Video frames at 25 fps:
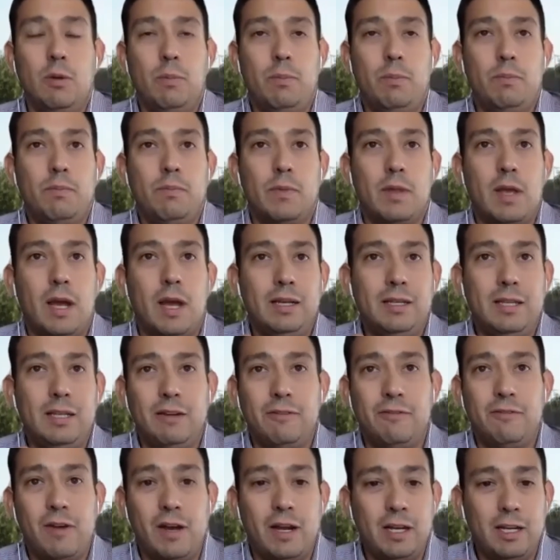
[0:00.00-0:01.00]
you know,
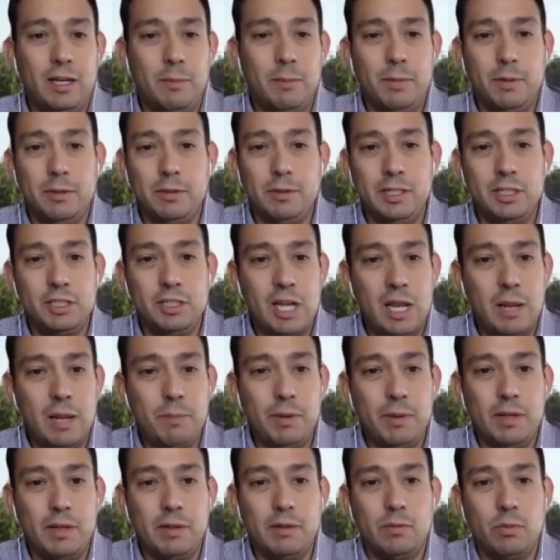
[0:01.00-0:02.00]
identifying and building
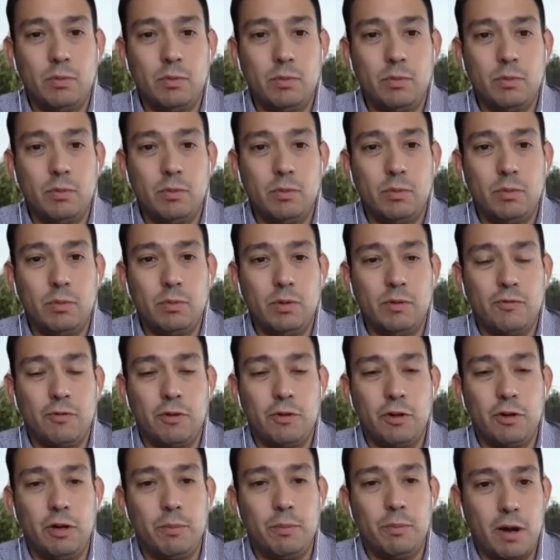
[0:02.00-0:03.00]
champions with for your
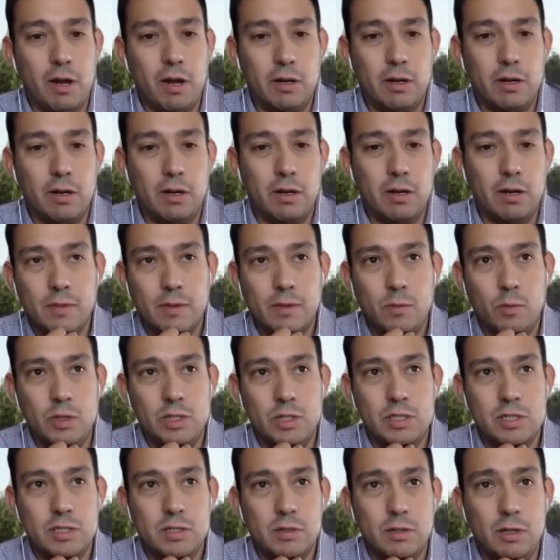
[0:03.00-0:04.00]
product, um,
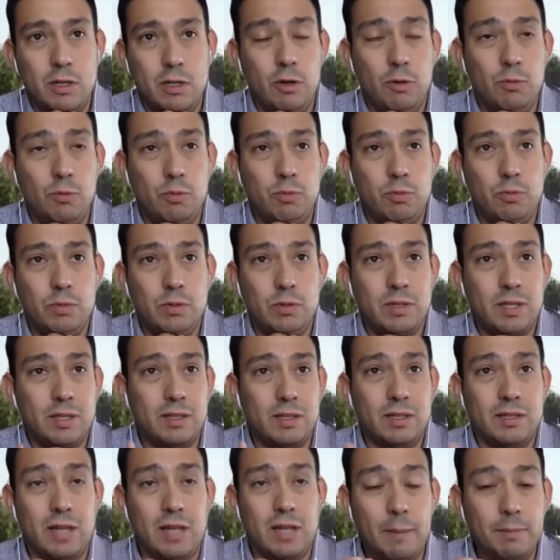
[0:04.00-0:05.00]
which you know
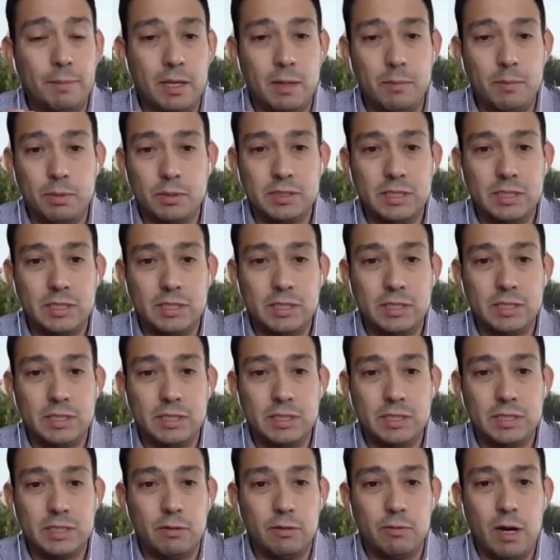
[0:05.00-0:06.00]
the top 10% of
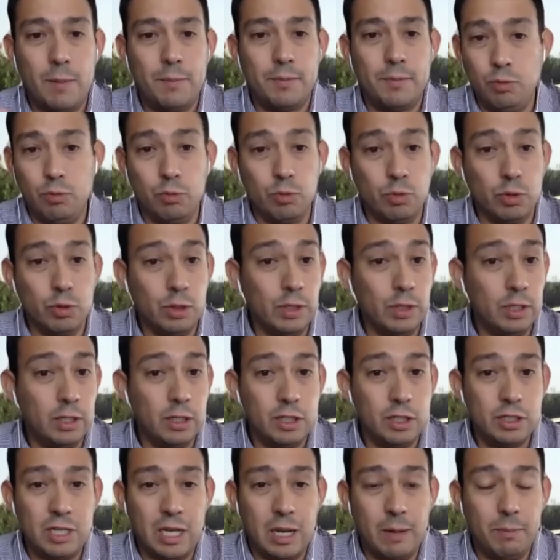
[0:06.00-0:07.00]
reps do really
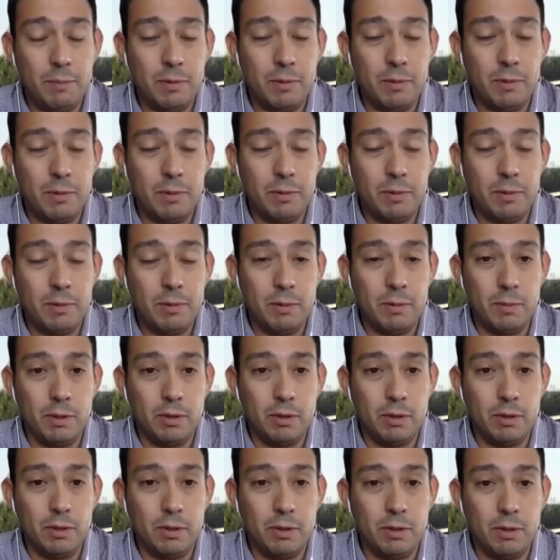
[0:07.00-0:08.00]
good champion building.
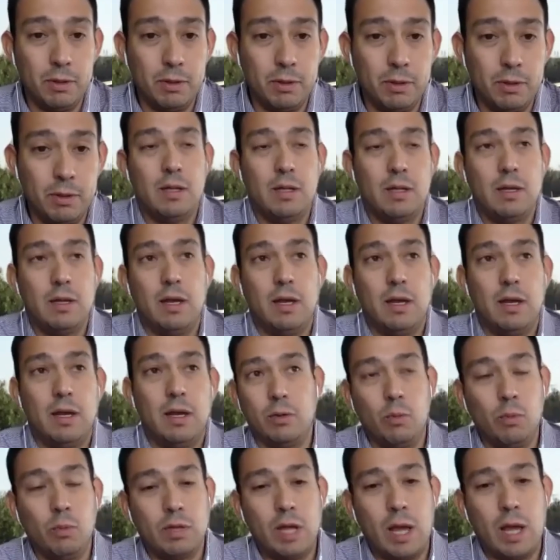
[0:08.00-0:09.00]
Um,
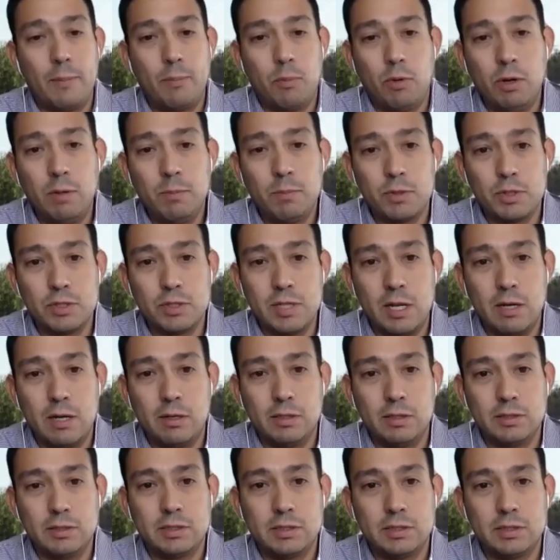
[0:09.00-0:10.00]
but the top one
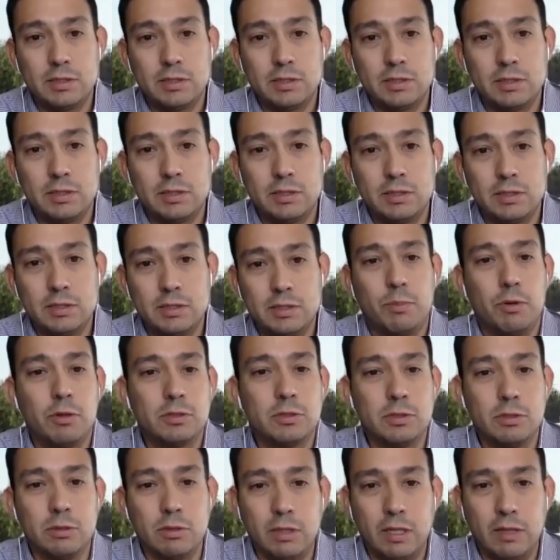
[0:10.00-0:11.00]
percenters, they get on a
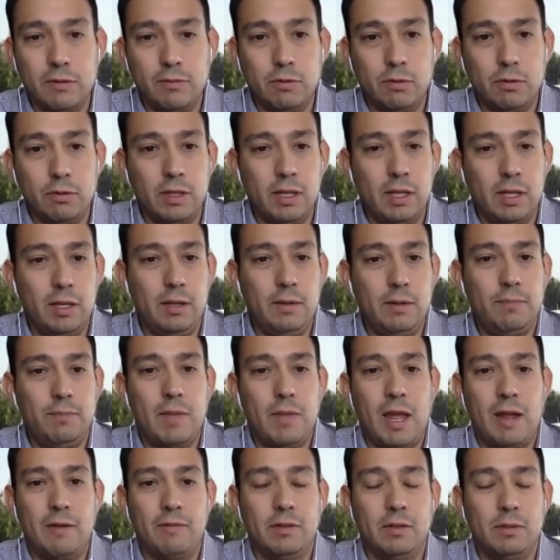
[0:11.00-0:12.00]
personal level. They
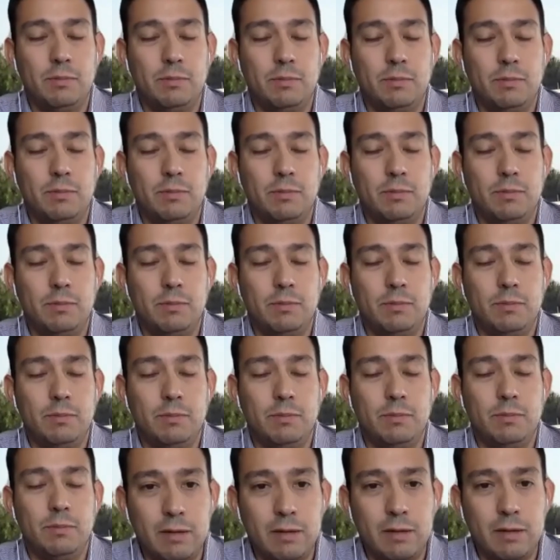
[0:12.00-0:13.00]
have a personal
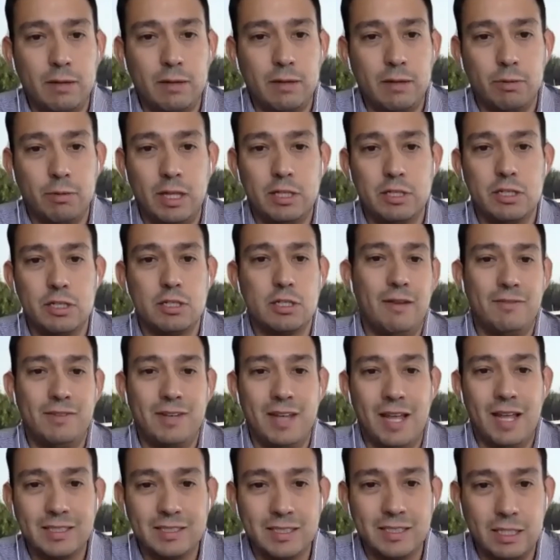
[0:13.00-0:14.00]
Slack relationship. They have
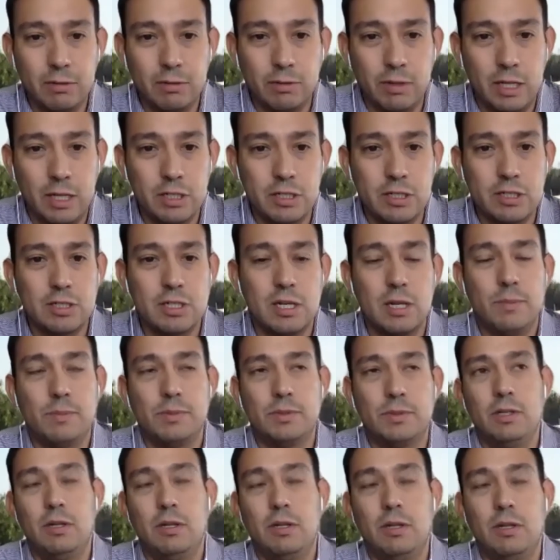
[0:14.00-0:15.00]
texting
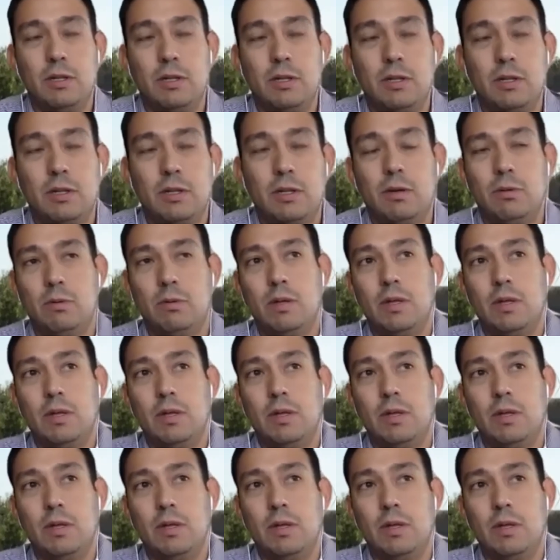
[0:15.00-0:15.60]
relationships. You know,